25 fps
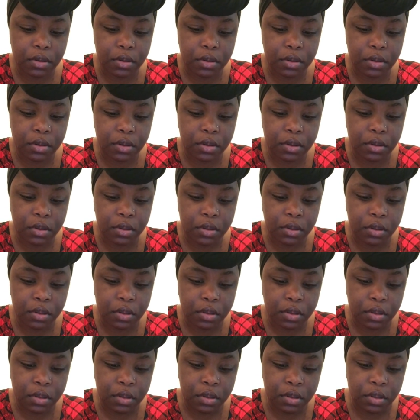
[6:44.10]

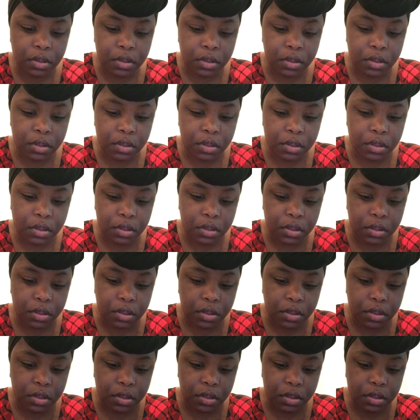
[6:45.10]

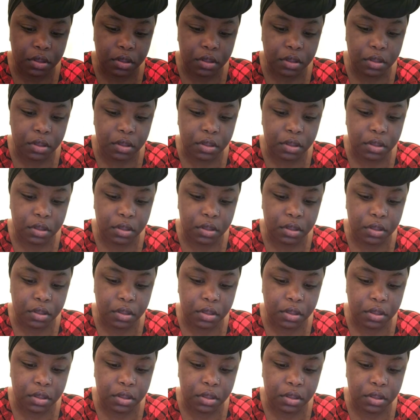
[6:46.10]
No one is speaking in this clip.